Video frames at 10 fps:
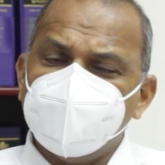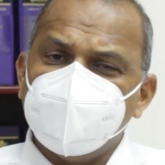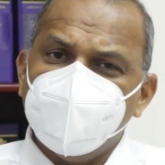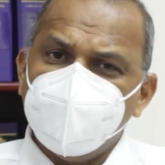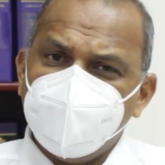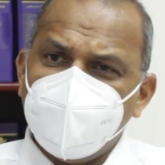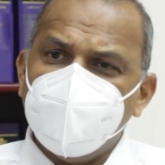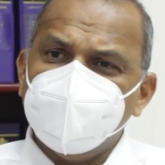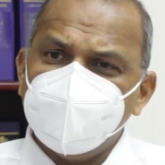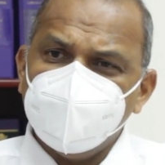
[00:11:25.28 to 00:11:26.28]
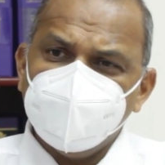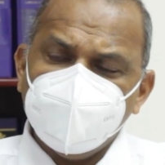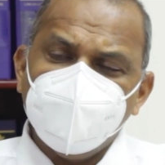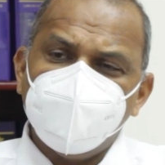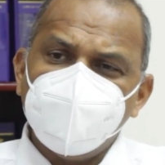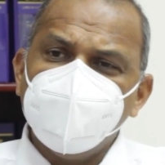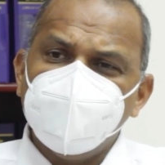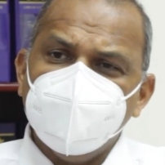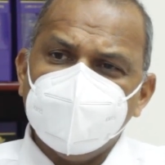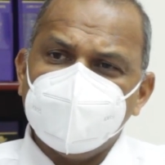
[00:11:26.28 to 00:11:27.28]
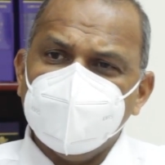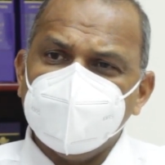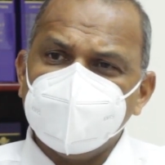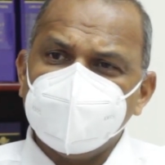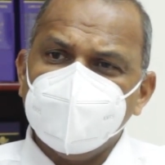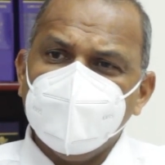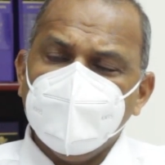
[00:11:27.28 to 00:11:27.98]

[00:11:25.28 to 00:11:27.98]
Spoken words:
So we plan to improve these things.